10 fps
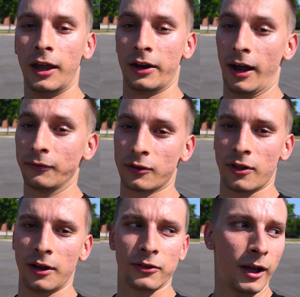And I have to
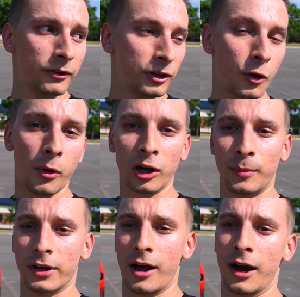say, it's actually quite a
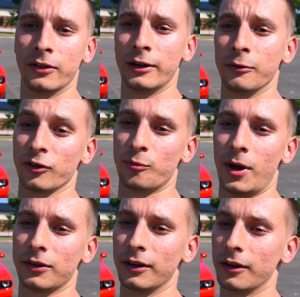bit higher than I was
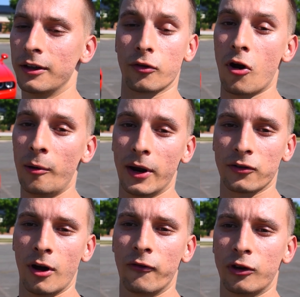expecting.
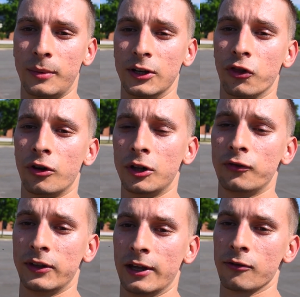CarMax offered me
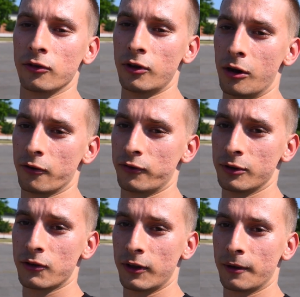$33,000 for
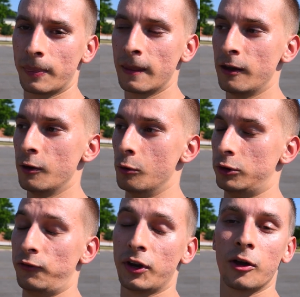this thing, which
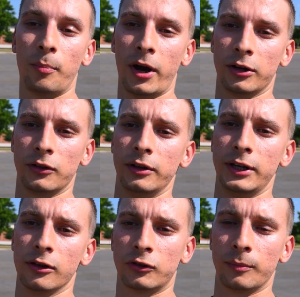if you compare it to the
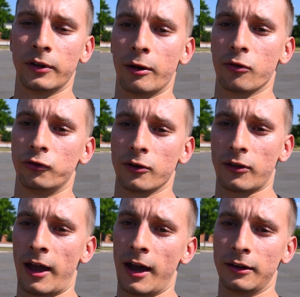dealership that I was
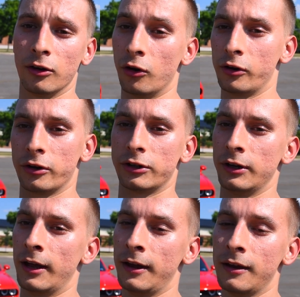just at earlier
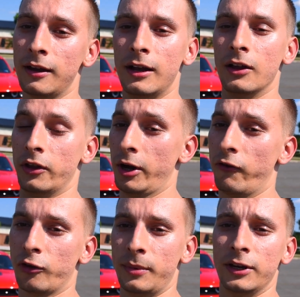today, they
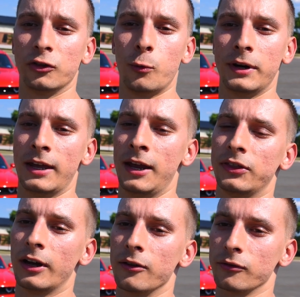offered me
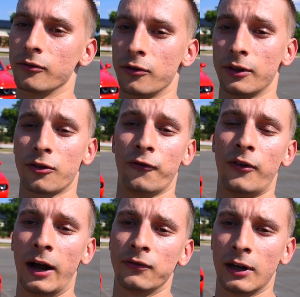$28,000. So that's a
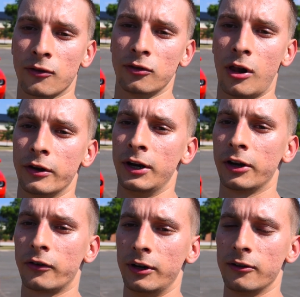$5,000
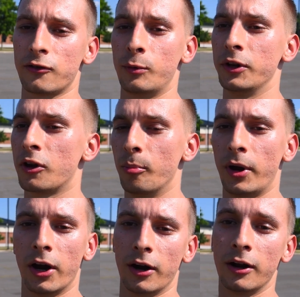increase when you
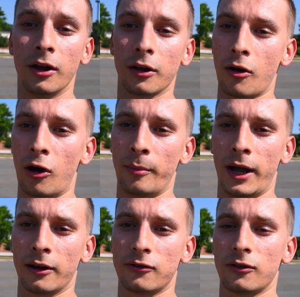compare
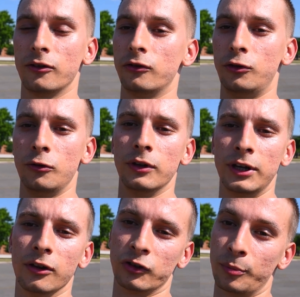CarMax to the
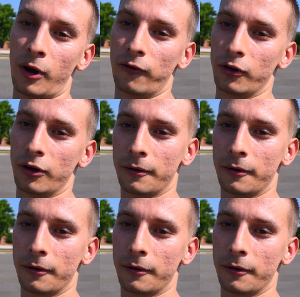dealership offer.